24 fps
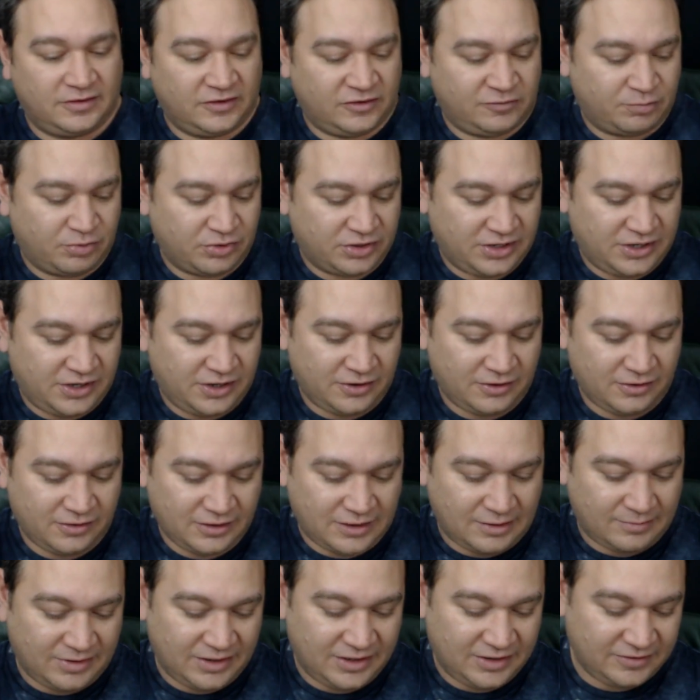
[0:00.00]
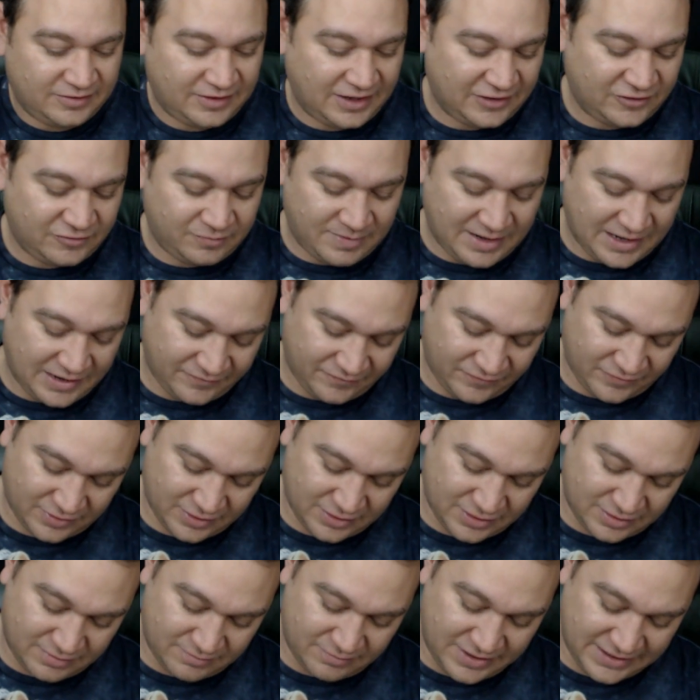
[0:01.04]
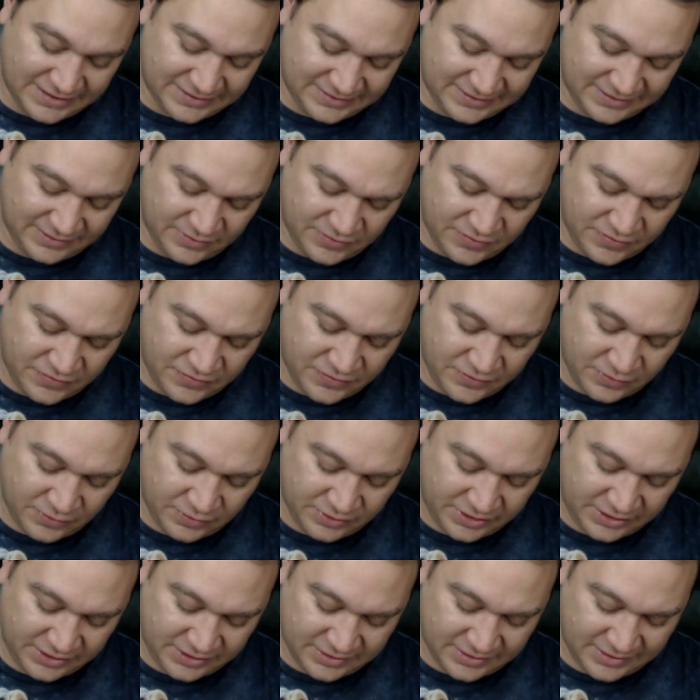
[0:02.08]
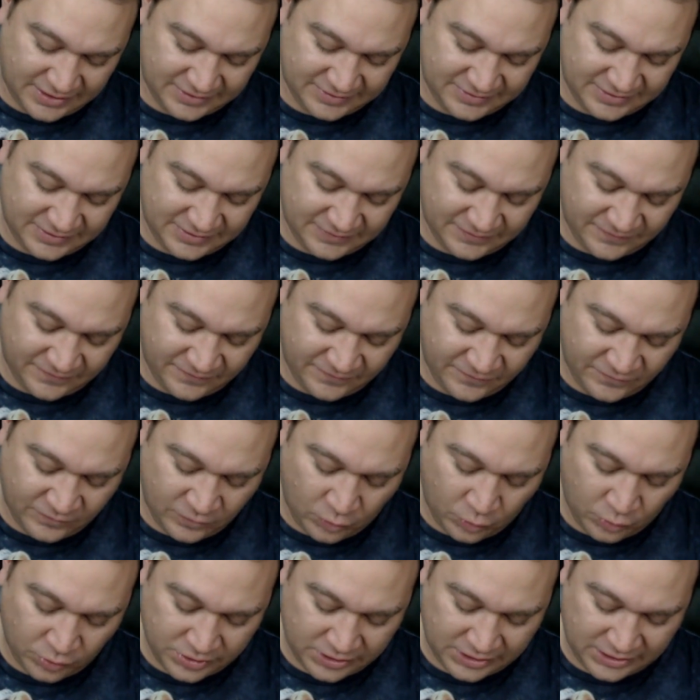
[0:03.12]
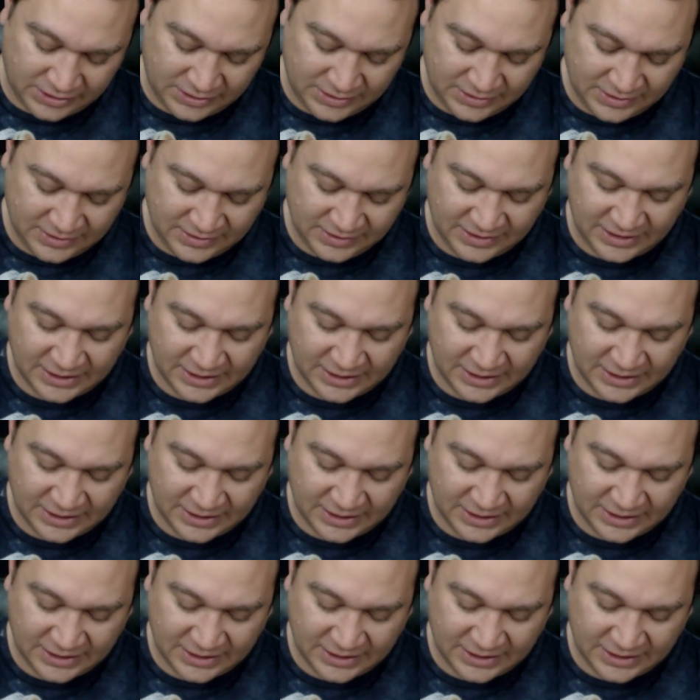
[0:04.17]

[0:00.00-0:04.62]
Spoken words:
This book here, I mean, it dates back from 1930 to 1940,